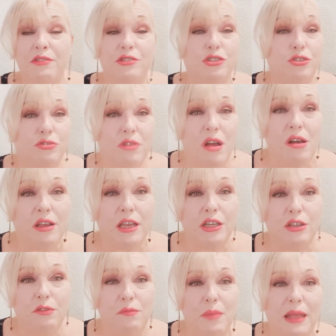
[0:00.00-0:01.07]
strong
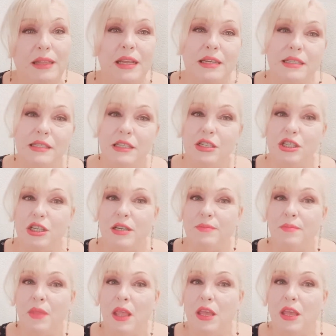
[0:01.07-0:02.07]
and you've made that decision.